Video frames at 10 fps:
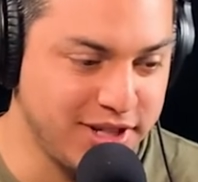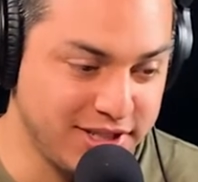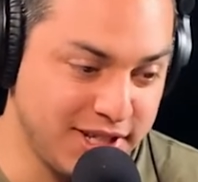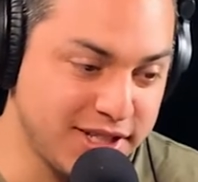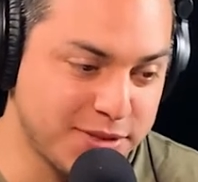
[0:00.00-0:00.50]
It
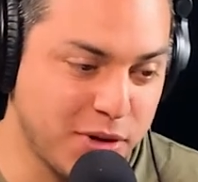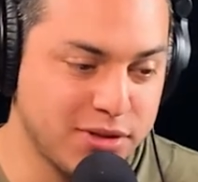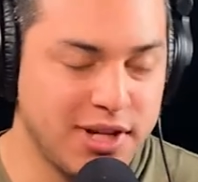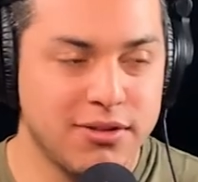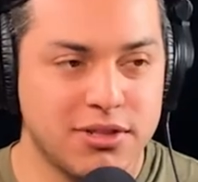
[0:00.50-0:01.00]
says small
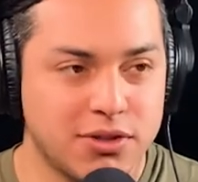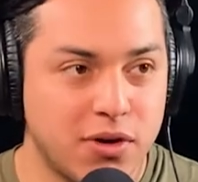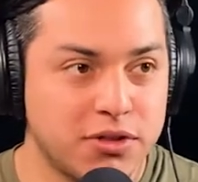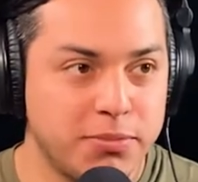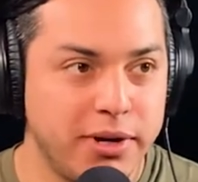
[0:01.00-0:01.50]
town
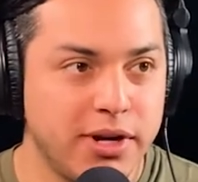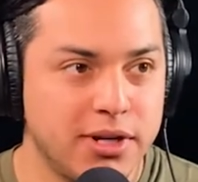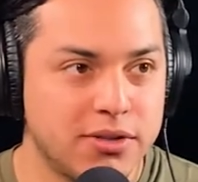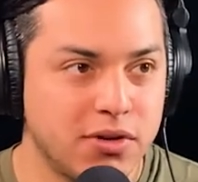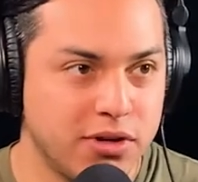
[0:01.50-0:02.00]
strong
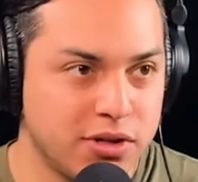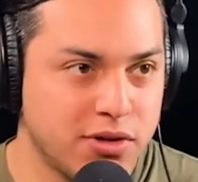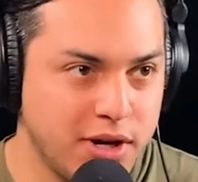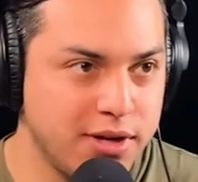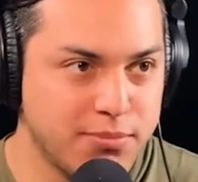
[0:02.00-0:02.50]
spirit, so they're
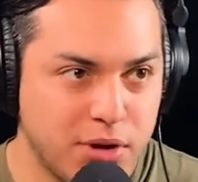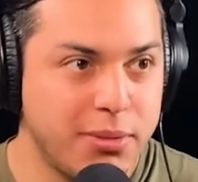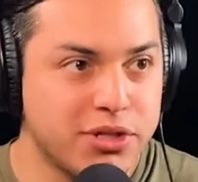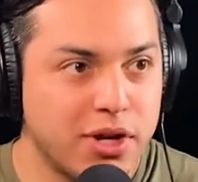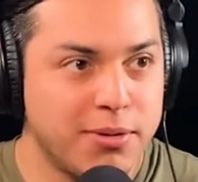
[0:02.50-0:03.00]
trying
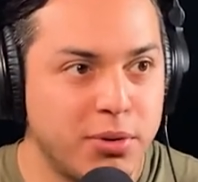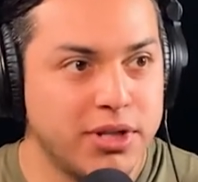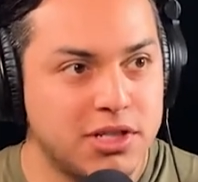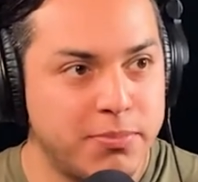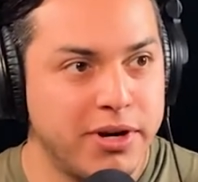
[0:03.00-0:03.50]
probably trying to
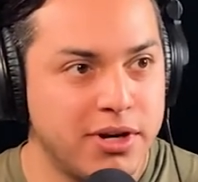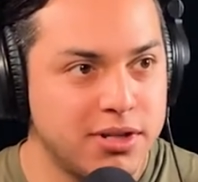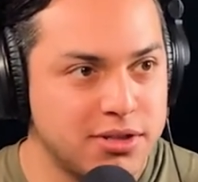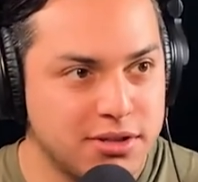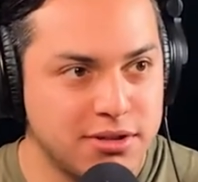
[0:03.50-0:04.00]
bring the spirits